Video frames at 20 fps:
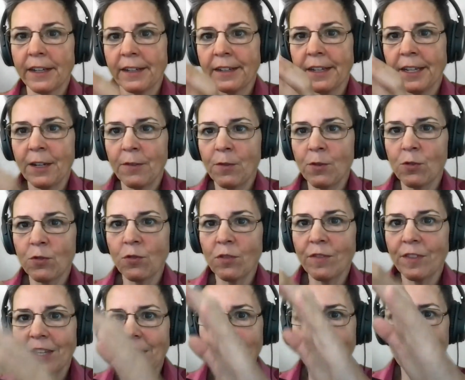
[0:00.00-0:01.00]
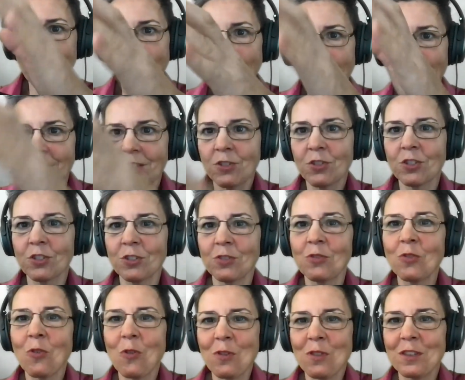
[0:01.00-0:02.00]
And if you sort of keep that as your
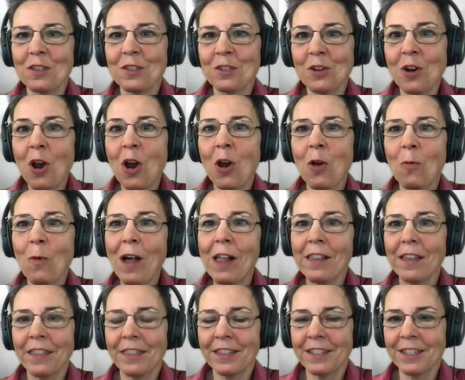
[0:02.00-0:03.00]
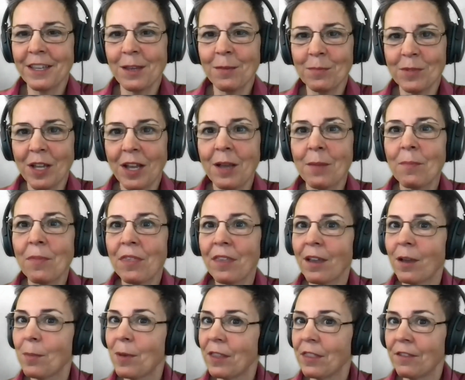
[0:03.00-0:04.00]
North Star, while at the same time think
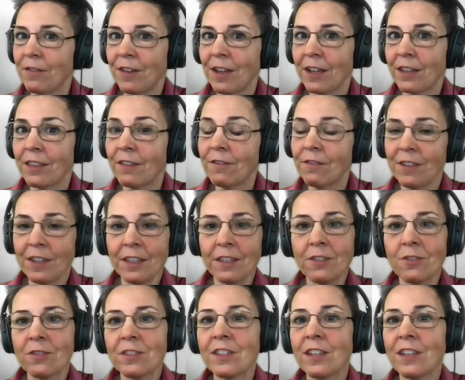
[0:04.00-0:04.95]
about the fact that failure is